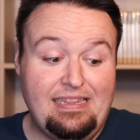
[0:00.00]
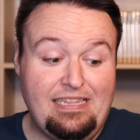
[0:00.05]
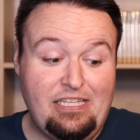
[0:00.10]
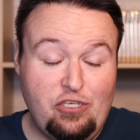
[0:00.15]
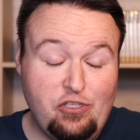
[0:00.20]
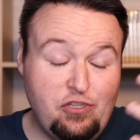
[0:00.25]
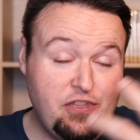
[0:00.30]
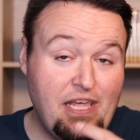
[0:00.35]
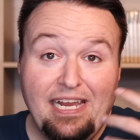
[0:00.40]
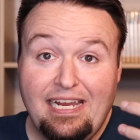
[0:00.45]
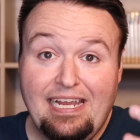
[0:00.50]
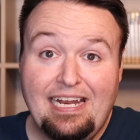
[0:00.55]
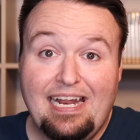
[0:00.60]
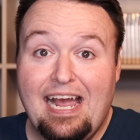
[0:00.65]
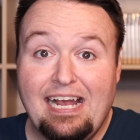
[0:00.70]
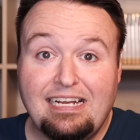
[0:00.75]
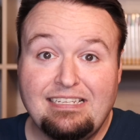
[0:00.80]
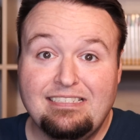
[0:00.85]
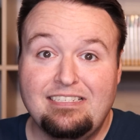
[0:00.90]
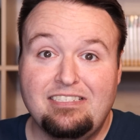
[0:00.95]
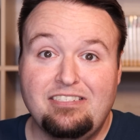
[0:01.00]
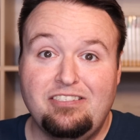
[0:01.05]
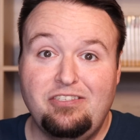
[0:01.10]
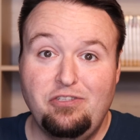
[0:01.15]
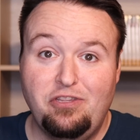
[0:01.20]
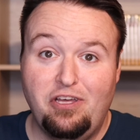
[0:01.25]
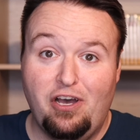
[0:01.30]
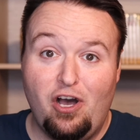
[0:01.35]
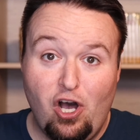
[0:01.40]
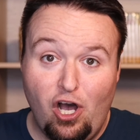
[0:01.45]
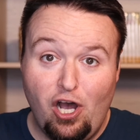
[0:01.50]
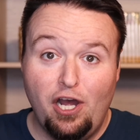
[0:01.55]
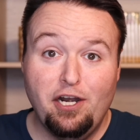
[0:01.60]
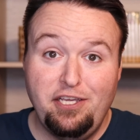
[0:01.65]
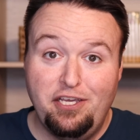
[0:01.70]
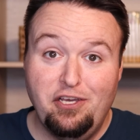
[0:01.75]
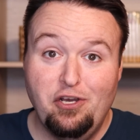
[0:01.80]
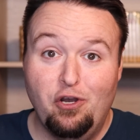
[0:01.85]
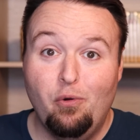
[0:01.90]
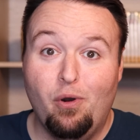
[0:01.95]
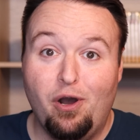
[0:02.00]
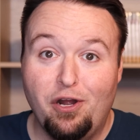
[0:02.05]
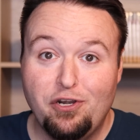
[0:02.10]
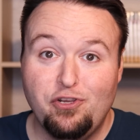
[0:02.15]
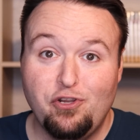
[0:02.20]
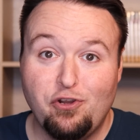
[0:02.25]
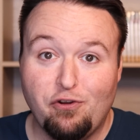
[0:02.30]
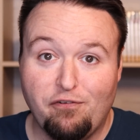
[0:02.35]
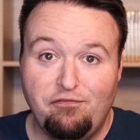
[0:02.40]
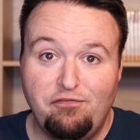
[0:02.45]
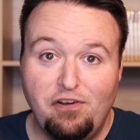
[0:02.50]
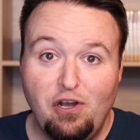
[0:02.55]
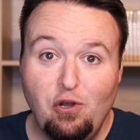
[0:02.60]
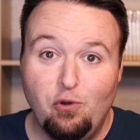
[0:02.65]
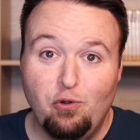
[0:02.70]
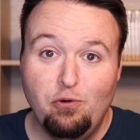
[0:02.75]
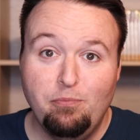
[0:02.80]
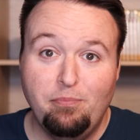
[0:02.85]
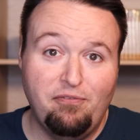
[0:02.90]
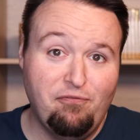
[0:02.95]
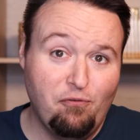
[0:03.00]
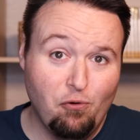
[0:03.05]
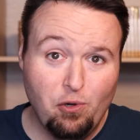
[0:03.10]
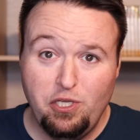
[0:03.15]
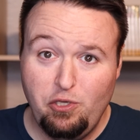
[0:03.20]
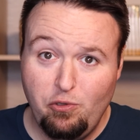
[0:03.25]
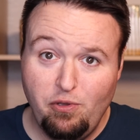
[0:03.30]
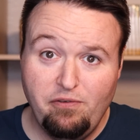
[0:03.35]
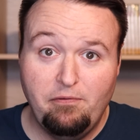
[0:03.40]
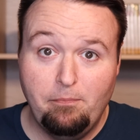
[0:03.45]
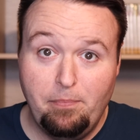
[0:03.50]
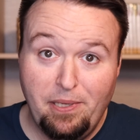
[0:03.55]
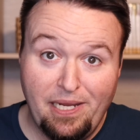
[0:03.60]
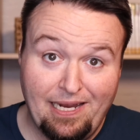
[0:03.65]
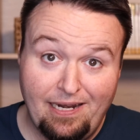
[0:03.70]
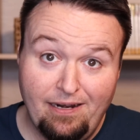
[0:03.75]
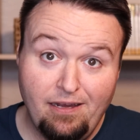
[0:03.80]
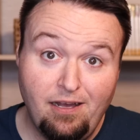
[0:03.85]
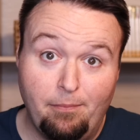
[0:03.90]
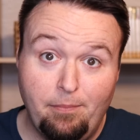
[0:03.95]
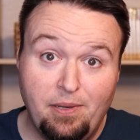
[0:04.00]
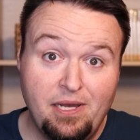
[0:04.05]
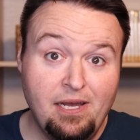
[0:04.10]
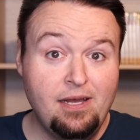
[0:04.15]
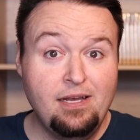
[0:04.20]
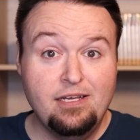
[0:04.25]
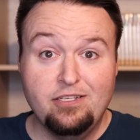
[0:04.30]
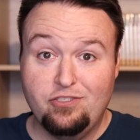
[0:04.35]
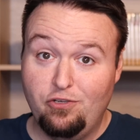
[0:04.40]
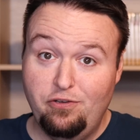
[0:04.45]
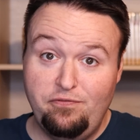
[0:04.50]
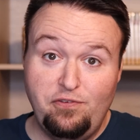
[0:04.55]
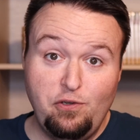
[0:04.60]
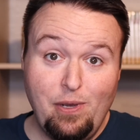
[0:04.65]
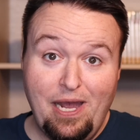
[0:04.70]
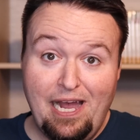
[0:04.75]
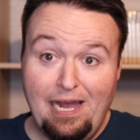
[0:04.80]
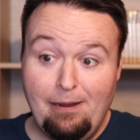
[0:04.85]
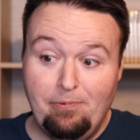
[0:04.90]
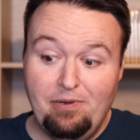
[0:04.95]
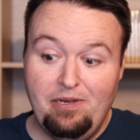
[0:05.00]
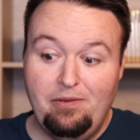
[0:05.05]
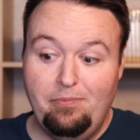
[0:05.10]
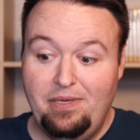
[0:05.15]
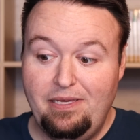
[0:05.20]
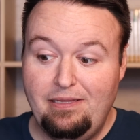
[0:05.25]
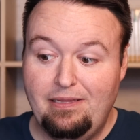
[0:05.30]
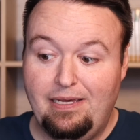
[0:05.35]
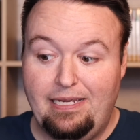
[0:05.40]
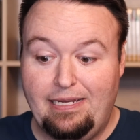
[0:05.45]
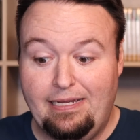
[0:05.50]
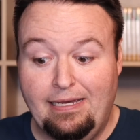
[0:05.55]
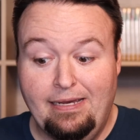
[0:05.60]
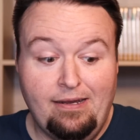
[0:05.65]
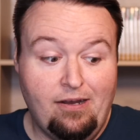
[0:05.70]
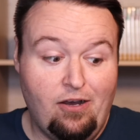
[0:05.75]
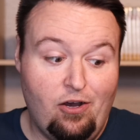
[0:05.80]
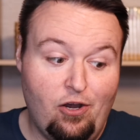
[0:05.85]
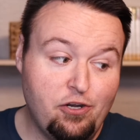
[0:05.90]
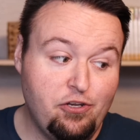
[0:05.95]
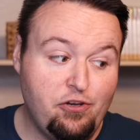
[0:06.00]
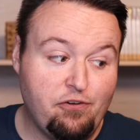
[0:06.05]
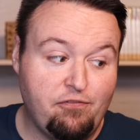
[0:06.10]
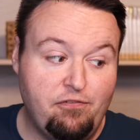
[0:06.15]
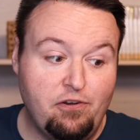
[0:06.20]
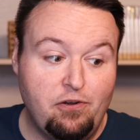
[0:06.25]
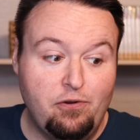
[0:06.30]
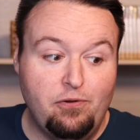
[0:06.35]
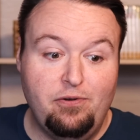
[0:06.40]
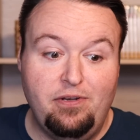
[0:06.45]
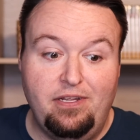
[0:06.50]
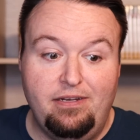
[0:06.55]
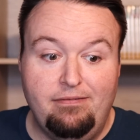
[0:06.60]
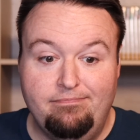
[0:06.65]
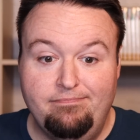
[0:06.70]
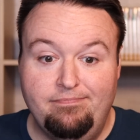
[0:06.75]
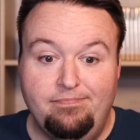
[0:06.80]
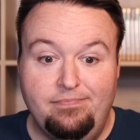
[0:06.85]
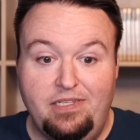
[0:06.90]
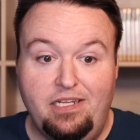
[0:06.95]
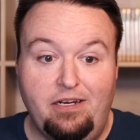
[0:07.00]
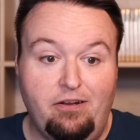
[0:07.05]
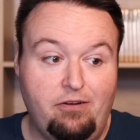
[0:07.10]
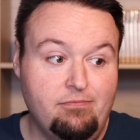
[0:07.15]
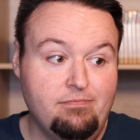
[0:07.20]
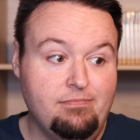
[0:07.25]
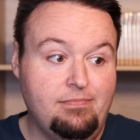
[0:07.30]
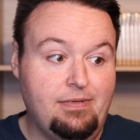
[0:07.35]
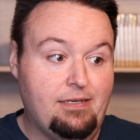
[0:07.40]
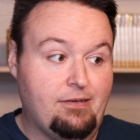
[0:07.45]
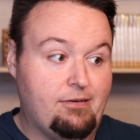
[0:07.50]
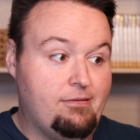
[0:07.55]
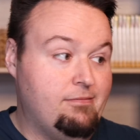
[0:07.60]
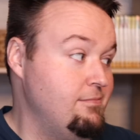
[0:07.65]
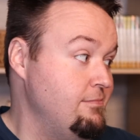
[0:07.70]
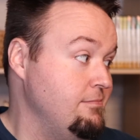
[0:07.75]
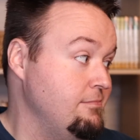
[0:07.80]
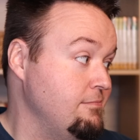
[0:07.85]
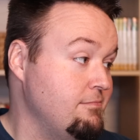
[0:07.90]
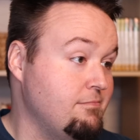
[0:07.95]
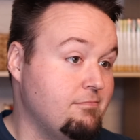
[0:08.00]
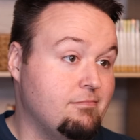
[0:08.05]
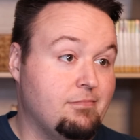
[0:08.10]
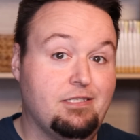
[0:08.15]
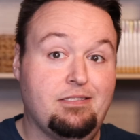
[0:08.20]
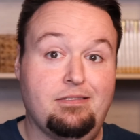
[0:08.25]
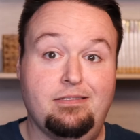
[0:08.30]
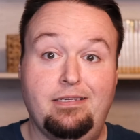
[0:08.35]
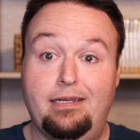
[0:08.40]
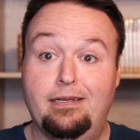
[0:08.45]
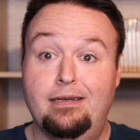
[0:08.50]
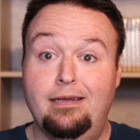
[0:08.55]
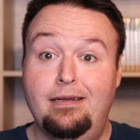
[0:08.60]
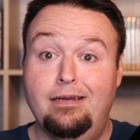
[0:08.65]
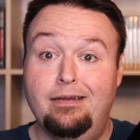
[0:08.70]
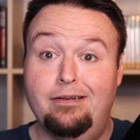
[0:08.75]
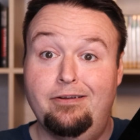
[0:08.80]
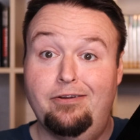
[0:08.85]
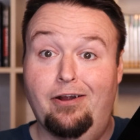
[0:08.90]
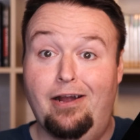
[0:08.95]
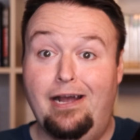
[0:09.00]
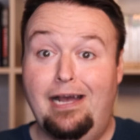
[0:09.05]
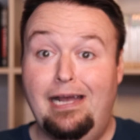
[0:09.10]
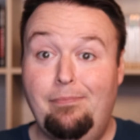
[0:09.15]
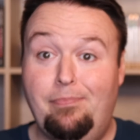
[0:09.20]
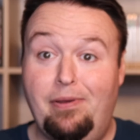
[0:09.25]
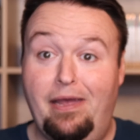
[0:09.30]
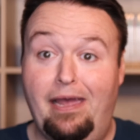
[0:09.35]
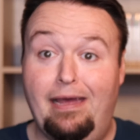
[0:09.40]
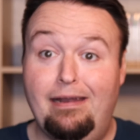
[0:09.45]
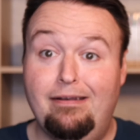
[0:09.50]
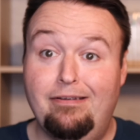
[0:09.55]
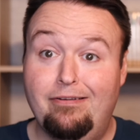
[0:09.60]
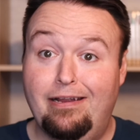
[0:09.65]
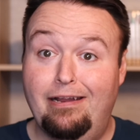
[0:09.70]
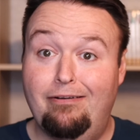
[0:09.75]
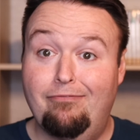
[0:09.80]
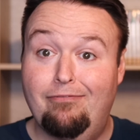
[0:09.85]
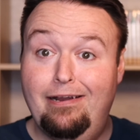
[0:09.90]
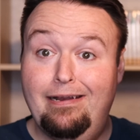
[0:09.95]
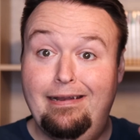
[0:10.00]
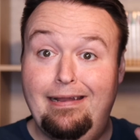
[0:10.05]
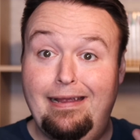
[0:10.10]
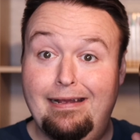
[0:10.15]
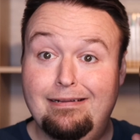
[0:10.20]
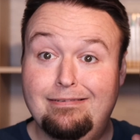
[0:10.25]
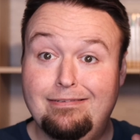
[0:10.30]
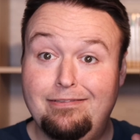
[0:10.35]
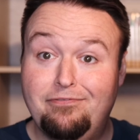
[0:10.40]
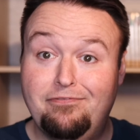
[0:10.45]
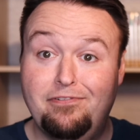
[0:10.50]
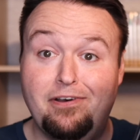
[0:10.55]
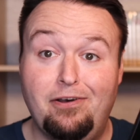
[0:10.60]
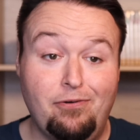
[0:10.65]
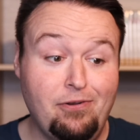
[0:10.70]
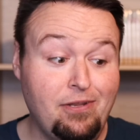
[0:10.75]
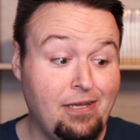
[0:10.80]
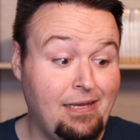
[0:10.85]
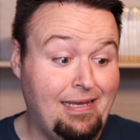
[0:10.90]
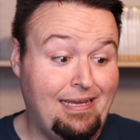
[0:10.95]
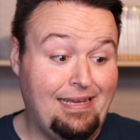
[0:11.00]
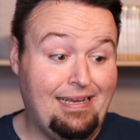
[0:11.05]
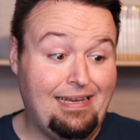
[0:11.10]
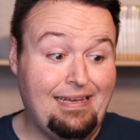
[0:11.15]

they get access to the audio on your phone before you even pick it up. So if you happen to be like on your phone and, you know, or let's say your iPad and you're getting ready to answer the phone,